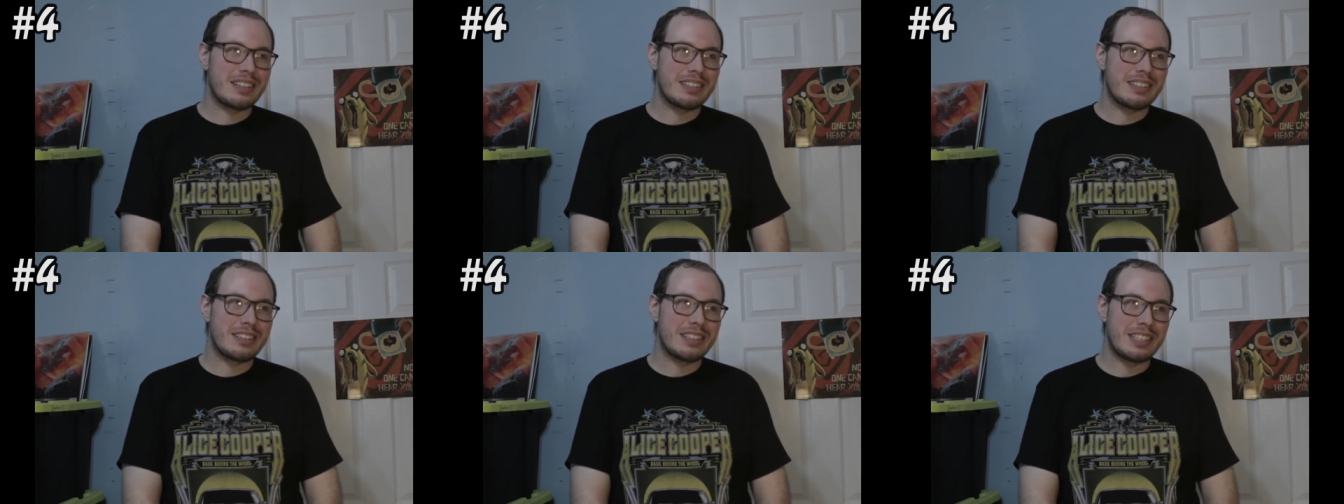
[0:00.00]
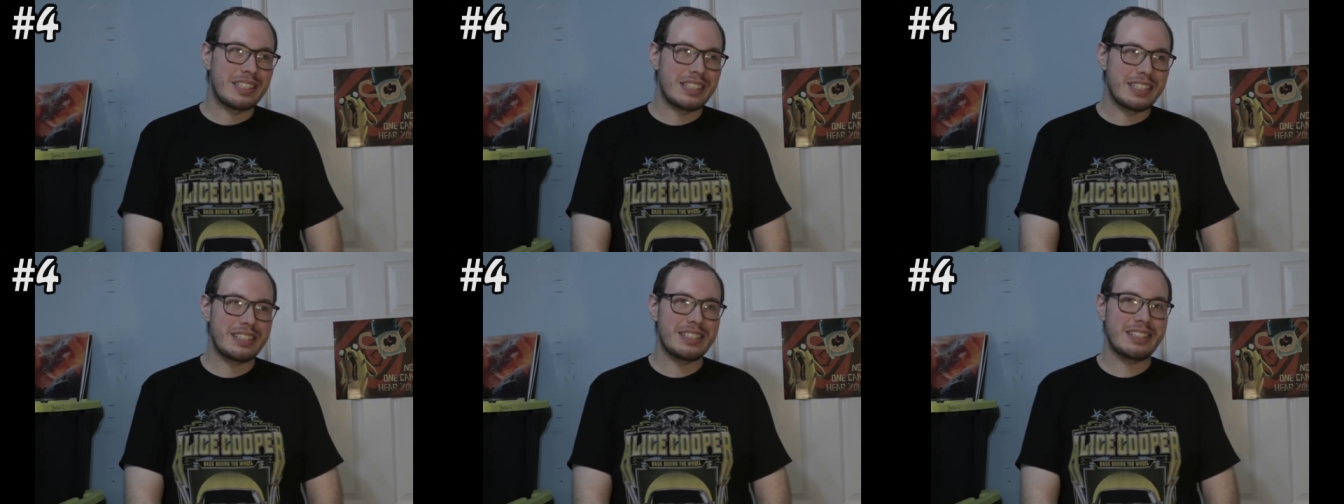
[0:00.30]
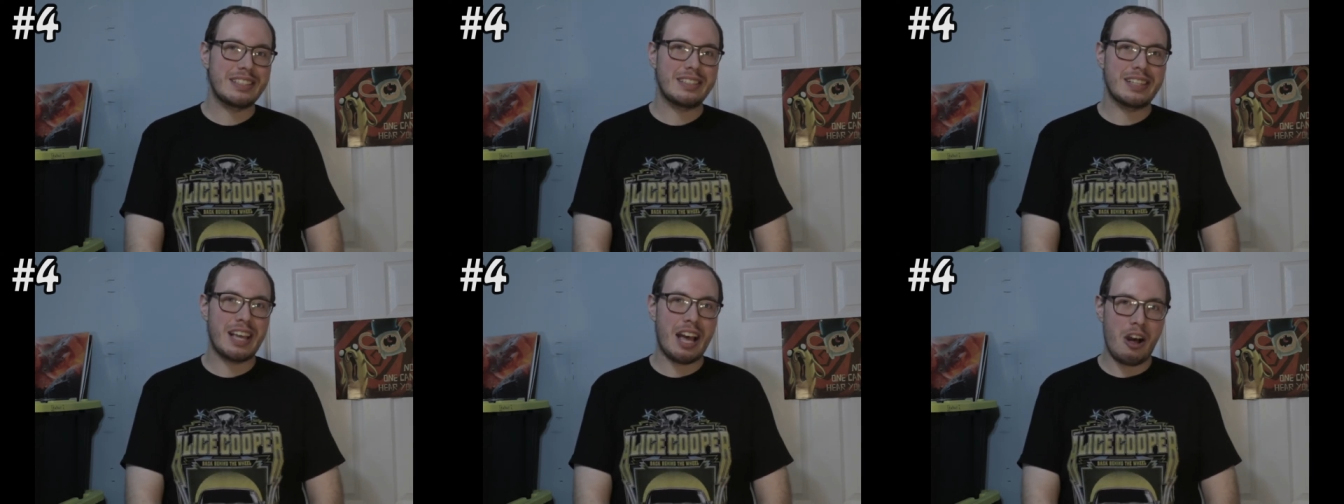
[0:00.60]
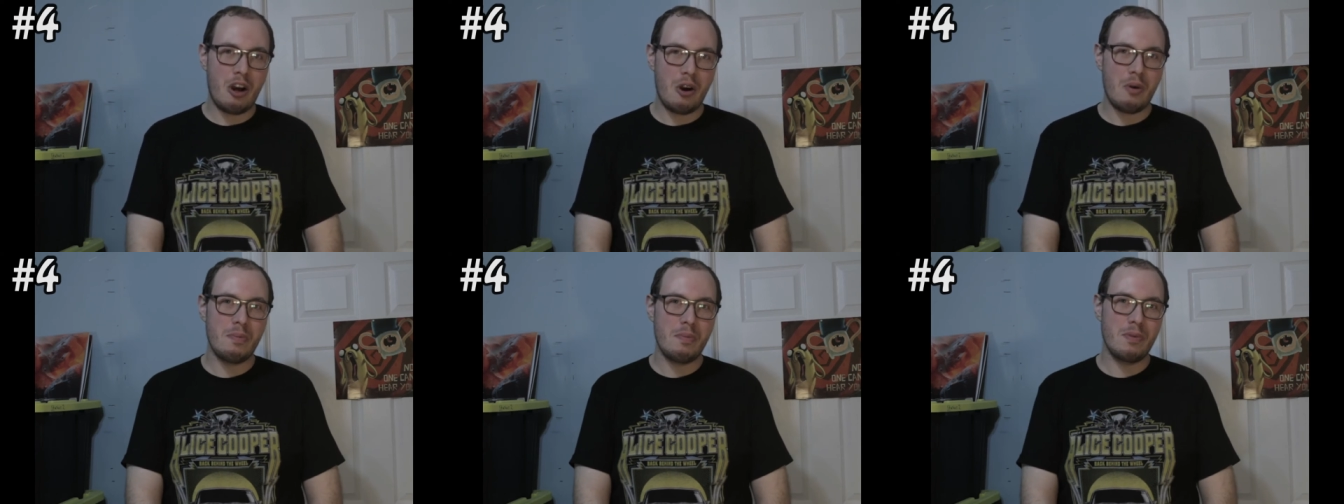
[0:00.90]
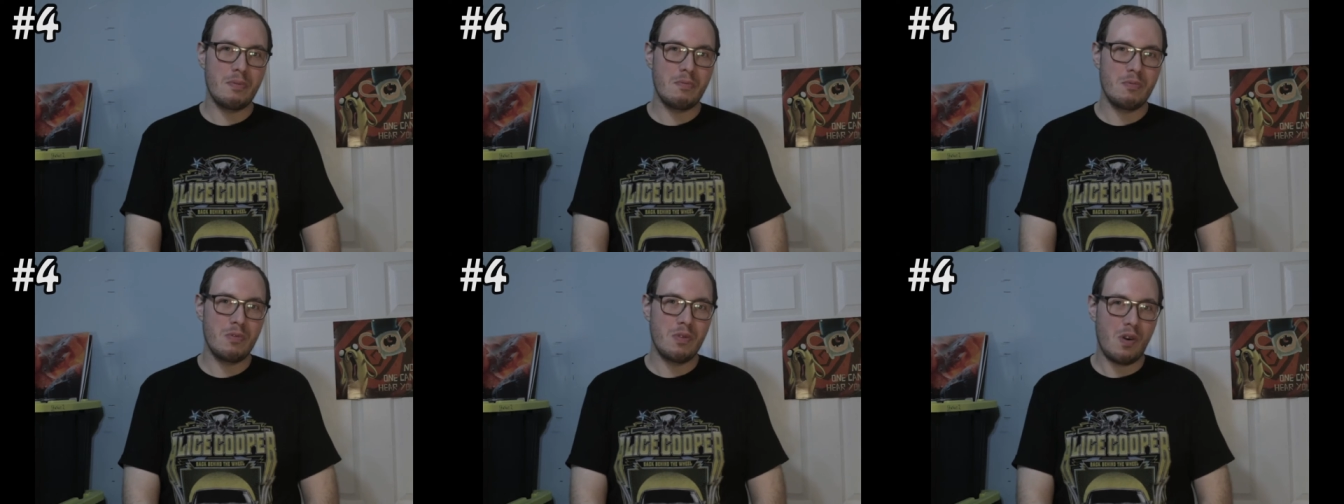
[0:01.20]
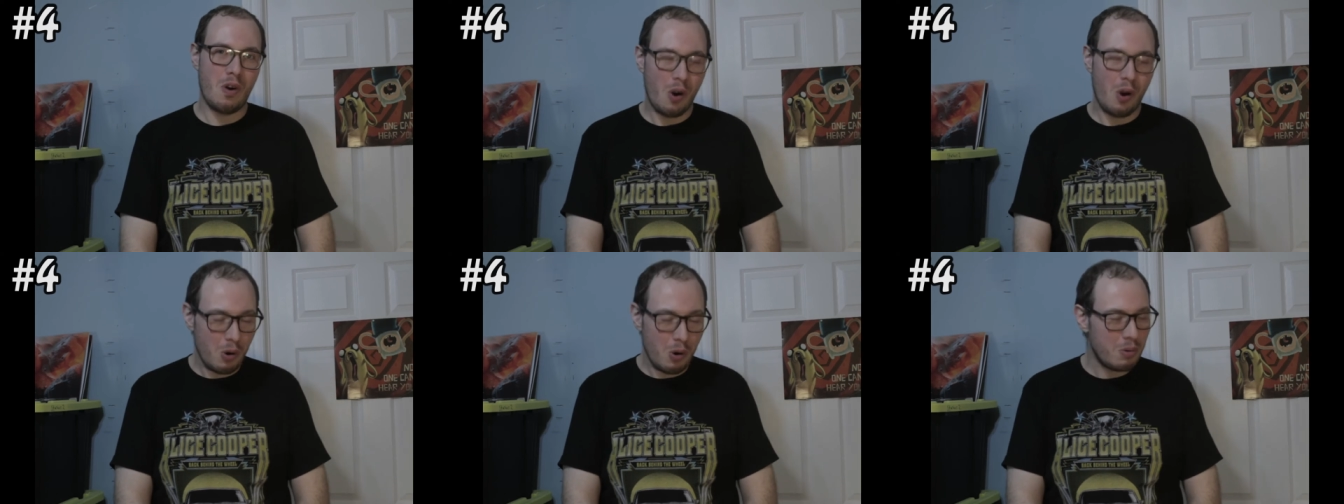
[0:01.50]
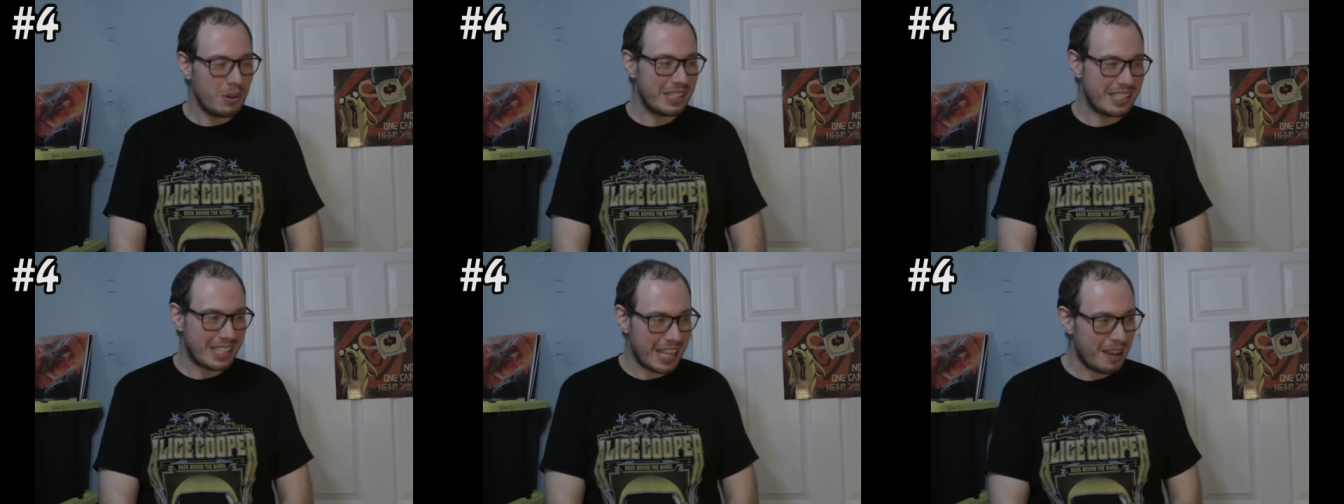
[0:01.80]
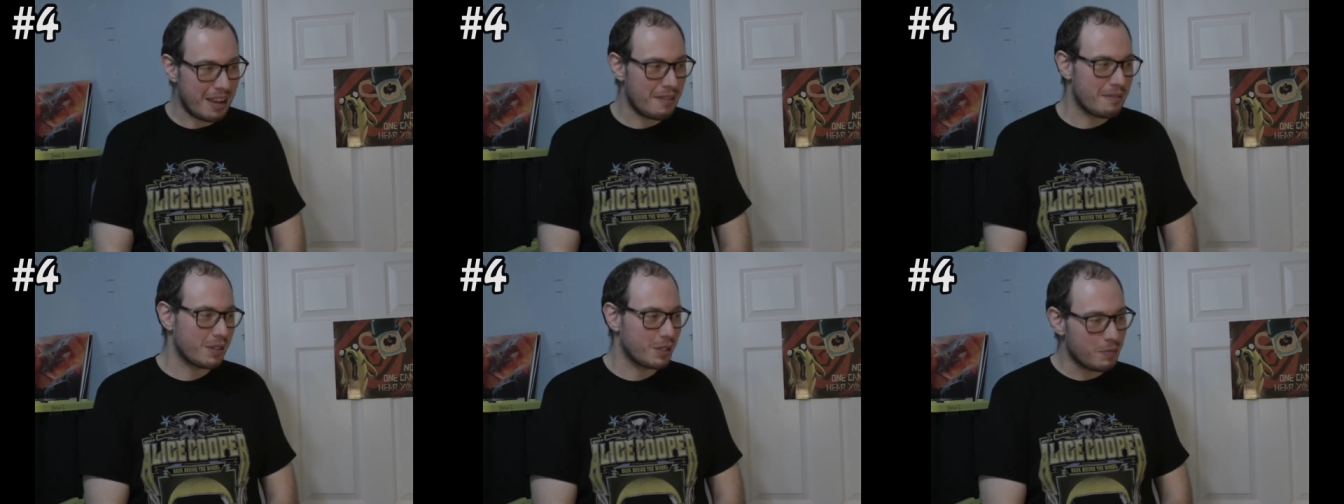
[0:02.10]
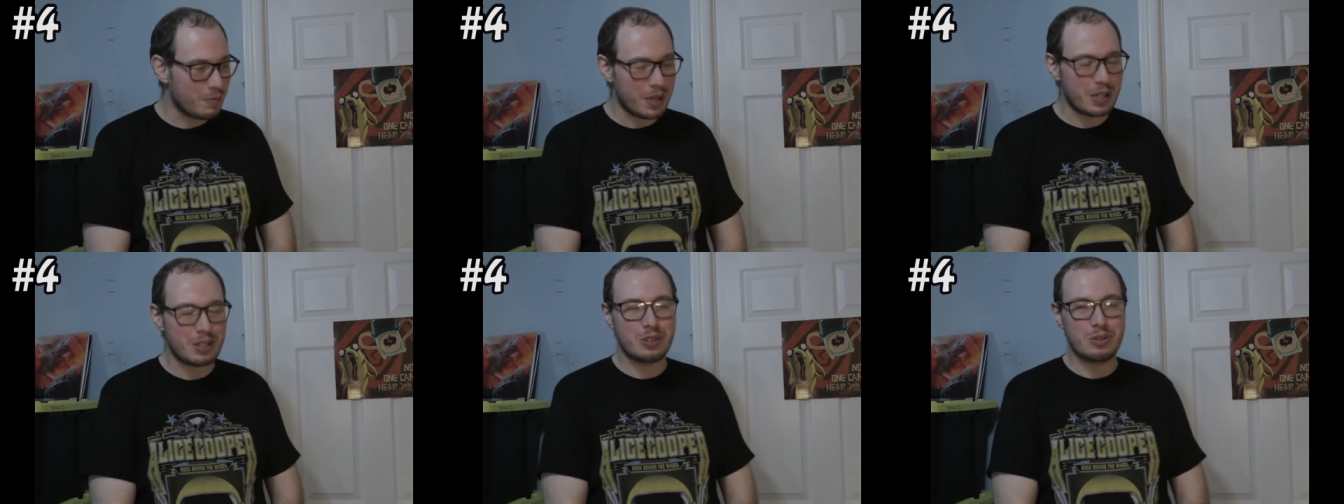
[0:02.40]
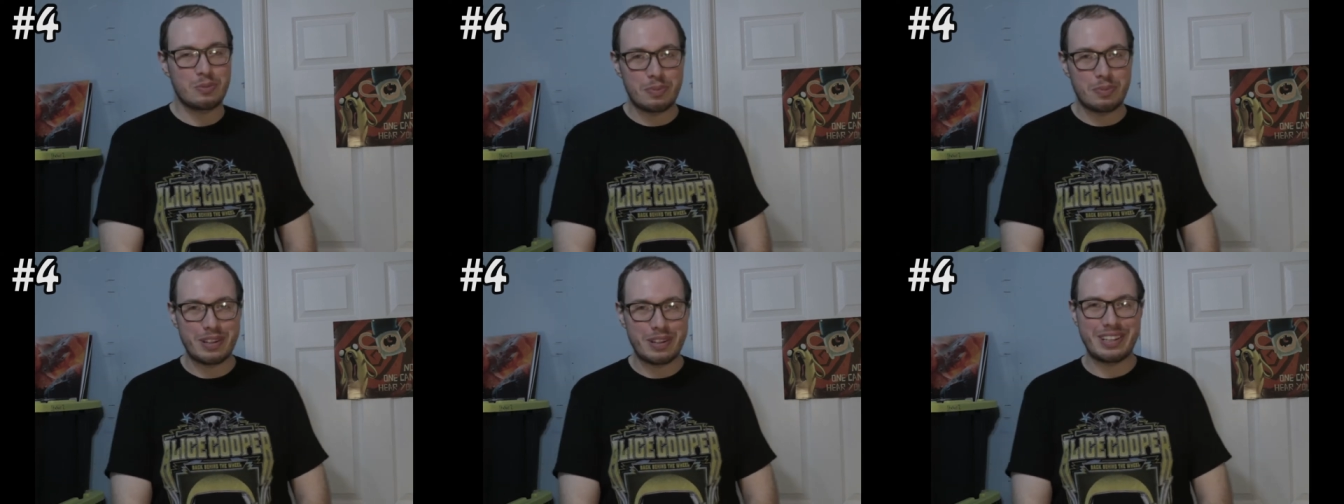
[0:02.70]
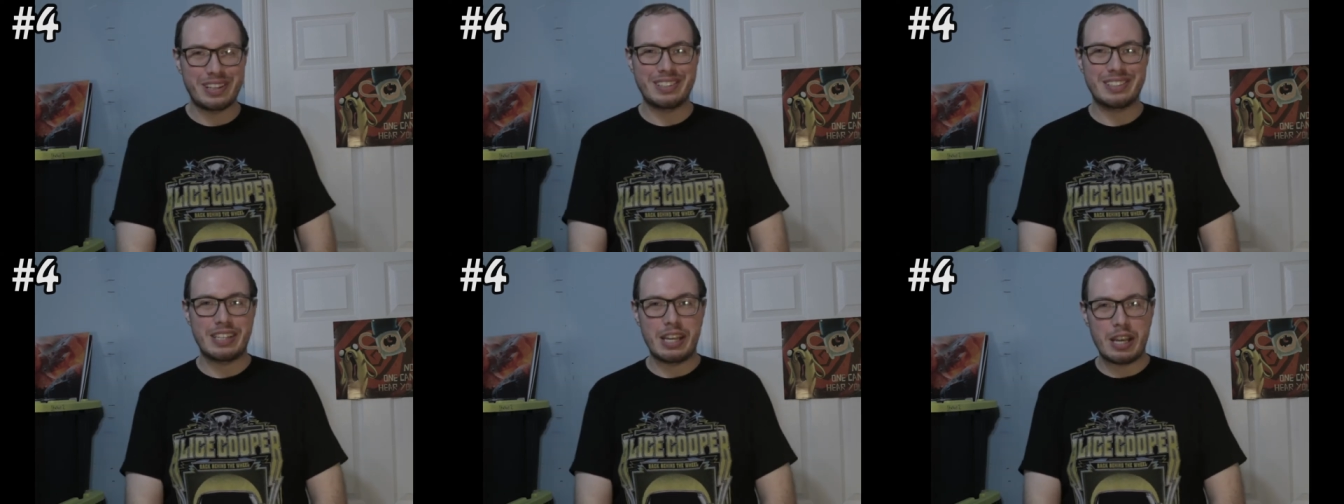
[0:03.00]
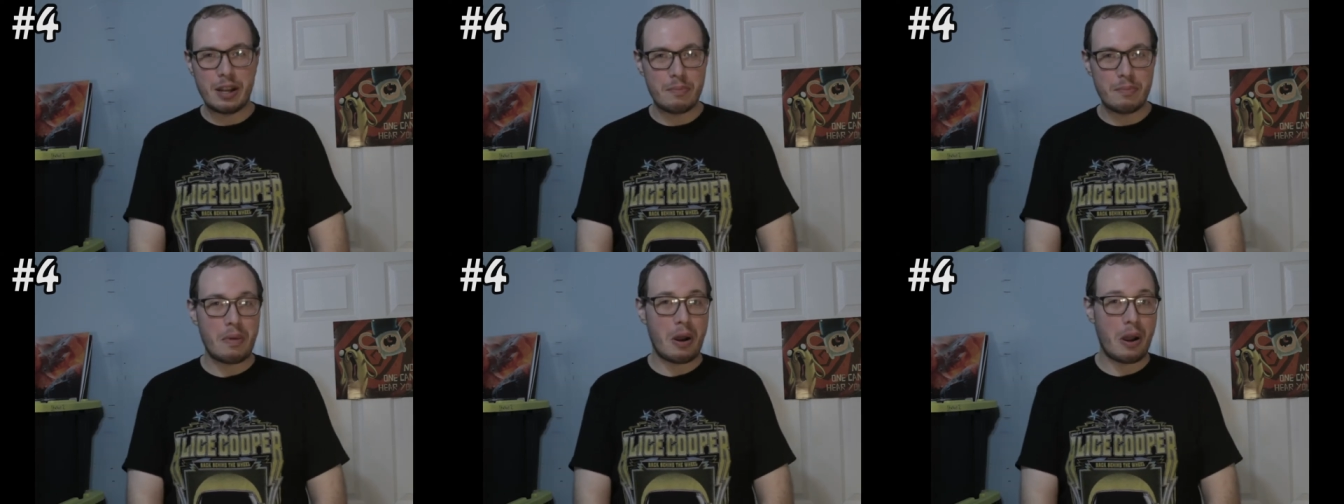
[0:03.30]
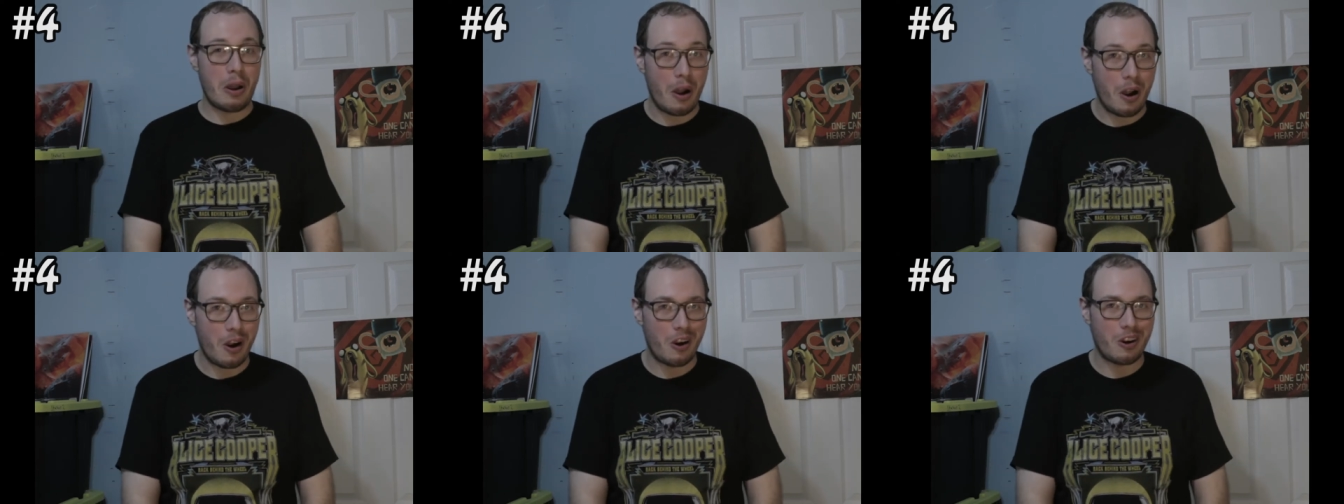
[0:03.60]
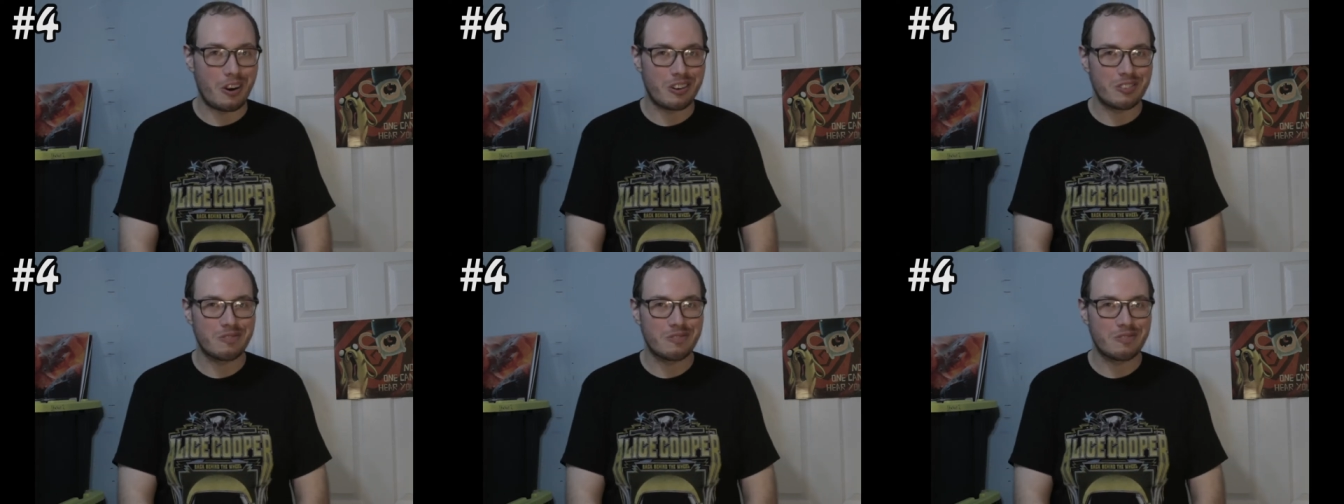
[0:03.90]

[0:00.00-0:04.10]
This album will always have a special place in my heart,